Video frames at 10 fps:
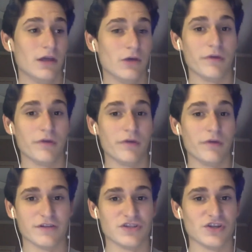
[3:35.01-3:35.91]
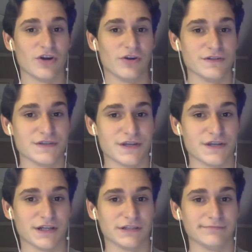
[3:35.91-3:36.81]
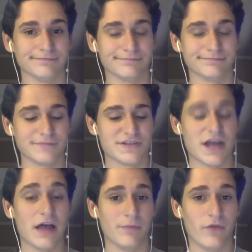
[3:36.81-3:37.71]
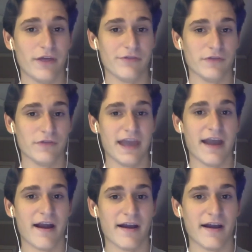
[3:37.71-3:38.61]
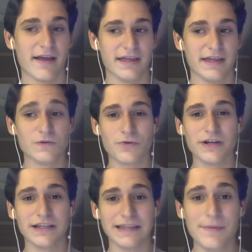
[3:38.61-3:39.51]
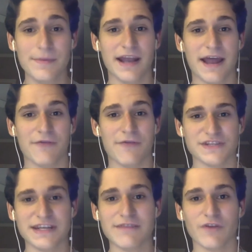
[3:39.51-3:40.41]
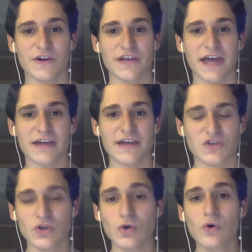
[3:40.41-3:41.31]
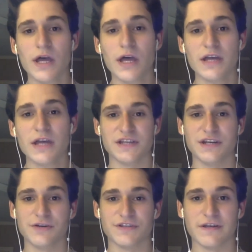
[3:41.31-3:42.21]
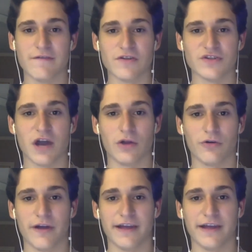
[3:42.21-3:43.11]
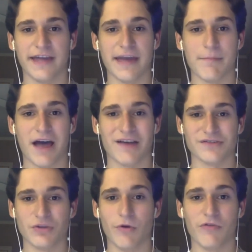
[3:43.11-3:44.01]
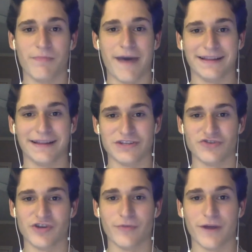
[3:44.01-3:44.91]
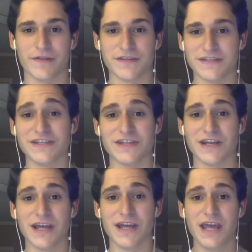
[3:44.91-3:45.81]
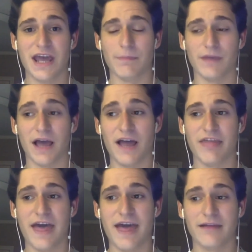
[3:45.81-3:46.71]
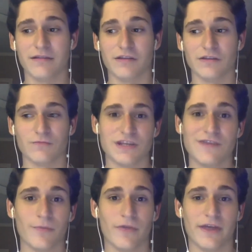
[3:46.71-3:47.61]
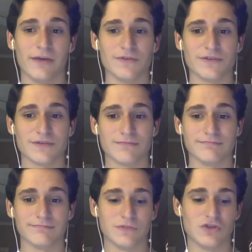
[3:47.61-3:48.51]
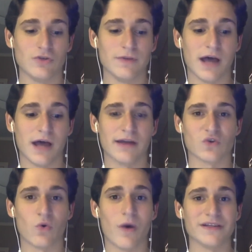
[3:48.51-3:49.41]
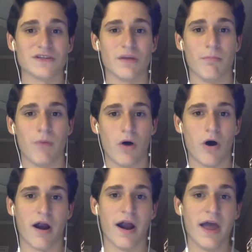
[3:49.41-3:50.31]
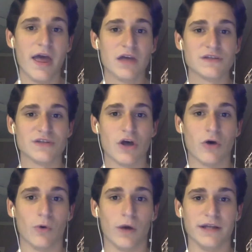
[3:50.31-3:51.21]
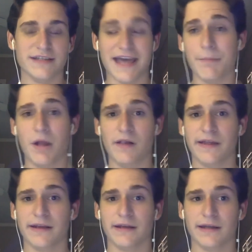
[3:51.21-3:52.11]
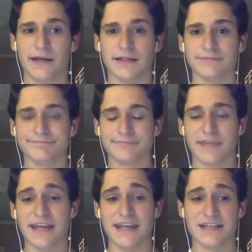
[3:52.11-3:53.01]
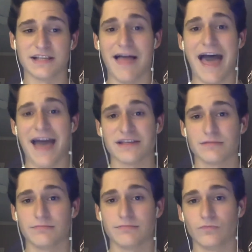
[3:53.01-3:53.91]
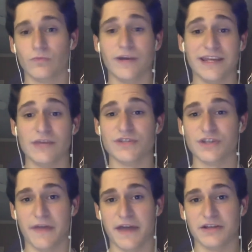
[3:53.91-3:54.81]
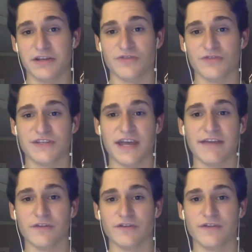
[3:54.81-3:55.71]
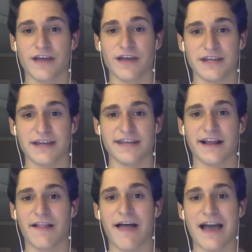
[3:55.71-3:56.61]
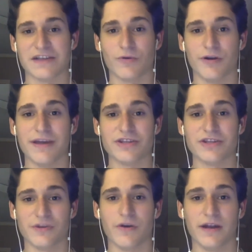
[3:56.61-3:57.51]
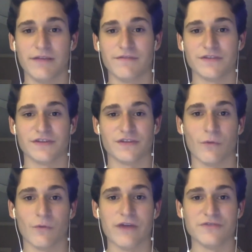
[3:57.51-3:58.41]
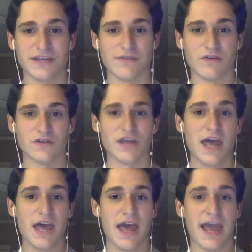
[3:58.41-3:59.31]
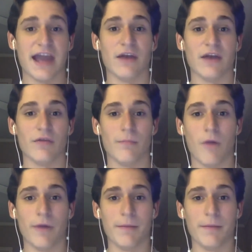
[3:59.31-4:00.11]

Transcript: with Nick Fitzgerald's uh, solid play through the air. He was pretty limited at receiver. He had two senior receivers, Donald Gray and Gabe Miles, who both battled injury throughout the season. And beyond that, the receiver play was, to be honest, quite subpar. So uh, Dan Mullen um, in his class when he was still the head coach at state for the 2018 class wanted to make sure he put an emphasis on the wide receivers and the moment